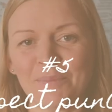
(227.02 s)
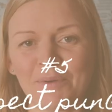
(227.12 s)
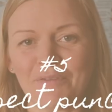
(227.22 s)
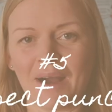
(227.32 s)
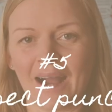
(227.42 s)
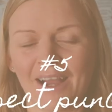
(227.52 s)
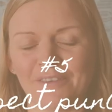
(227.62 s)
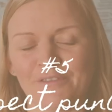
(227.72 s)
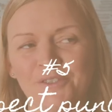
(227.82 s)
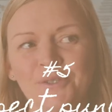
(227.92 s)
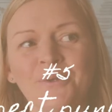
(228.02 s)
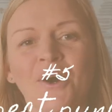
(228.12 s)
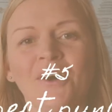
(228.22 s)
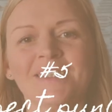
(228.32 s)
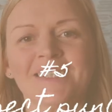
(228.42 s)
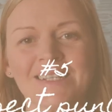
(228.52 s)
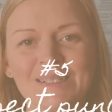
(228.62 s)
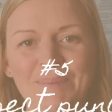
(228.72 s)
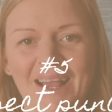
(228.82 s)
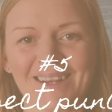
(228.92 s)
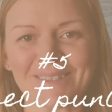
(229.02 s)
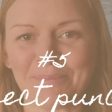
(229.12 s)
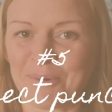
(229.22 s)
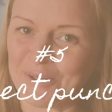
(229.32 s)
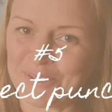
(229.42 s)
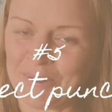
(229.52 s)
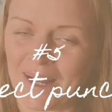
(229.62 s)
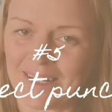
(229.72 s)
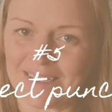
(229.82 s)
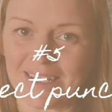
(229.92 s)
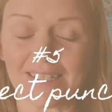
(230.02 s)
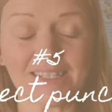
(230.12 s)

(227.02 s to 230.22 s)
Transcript: Number five, do not expect punctuality.